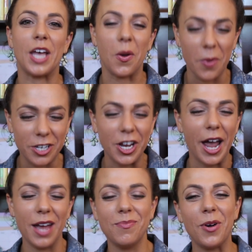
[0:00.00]
I wish I
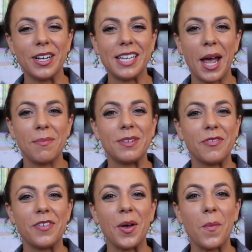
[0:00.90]
had more time
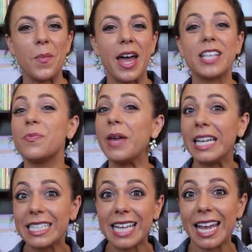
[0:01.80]
to film, but as
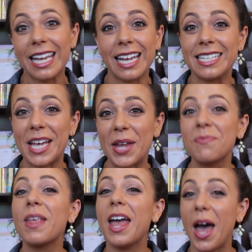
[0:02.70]
many as I can get done,
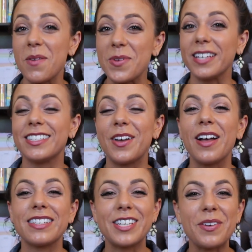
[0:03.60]
I will. So
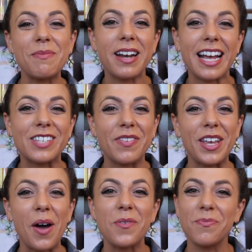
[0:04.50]
I'll see you in my next
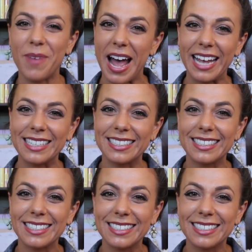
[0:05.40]
video. Bye.